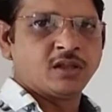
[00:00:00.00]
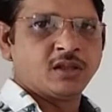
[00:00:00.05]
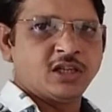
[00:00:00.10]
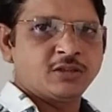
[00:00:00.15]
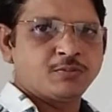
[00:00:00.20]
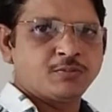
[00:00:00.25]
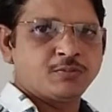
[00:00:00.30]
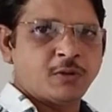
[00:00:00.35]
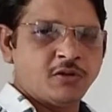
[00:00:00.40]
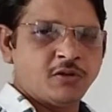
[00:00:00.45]

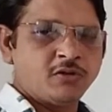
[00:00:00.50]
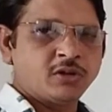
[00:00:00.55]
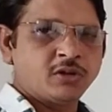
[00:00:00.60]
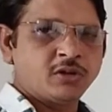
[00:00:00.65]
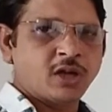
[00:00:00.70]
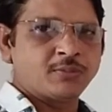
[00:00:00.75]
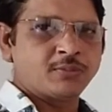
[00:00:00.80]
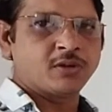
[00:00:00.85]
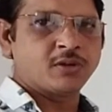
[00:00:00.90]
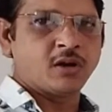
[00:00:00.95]
These
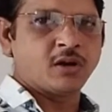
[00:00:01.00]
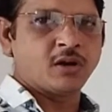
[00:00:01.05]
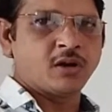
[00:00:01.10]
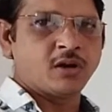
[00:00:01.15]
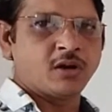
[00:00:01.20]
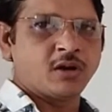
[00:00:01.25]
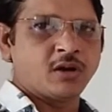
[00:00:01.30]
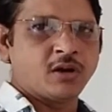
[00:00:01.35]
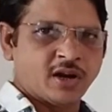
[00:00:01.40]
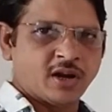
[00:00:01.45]
5 types
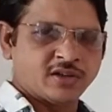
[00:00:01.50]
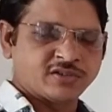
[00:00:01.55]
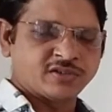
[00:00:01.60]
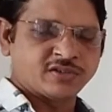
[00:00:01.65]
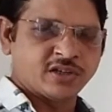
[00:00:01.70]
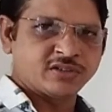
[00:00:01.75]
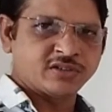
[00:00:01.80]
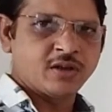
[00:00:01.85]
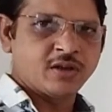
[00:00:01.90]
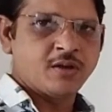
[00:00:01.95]
of
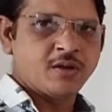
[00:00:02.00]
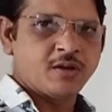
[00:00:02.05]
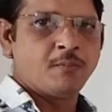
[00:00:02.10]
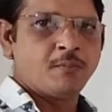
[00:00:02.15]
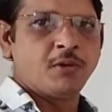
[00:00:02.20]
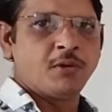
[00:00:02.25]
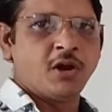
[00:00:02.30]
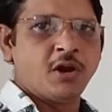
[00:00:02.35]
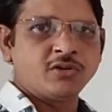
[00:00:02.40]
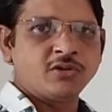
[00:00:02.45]
viruses
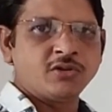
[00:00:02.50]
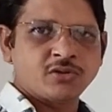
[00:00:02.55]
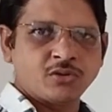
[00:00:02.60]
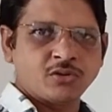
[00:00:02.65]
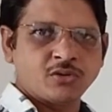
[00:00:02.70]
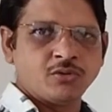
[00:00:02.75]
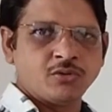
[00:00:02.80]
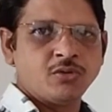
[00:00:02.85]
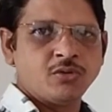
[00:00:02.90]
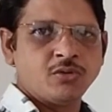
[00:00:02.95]

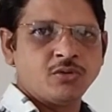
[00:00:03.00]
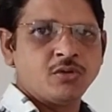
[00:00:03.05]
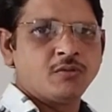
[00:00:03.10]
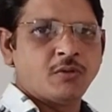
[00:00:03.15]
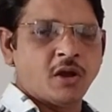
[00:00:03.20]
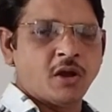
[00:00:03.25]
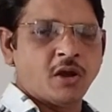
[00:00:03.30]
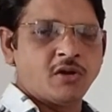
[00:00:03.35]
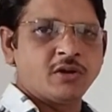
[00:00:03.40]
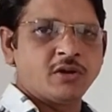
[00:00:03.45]
belongs
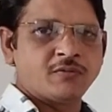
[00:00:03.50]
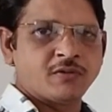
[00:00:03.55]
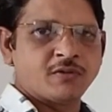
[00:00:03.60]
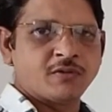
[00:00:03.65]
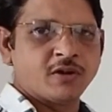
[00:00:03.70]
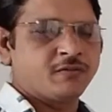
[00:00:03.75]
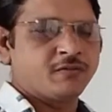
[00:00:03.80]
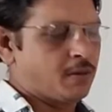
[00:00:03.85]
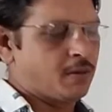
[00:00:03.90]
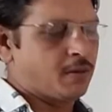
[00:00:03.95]
to 5
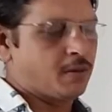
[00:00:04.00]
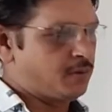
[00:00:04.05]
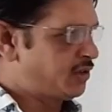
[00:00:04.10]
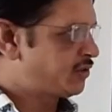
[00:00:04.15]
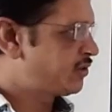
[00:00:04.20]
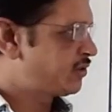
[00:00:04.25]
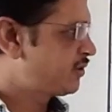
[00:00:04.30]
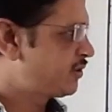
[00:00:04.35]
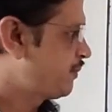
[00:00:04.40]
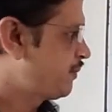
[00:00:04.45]
different
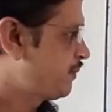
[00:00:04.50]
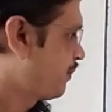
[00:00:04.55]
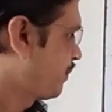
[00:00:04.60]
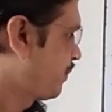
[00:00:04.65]
families.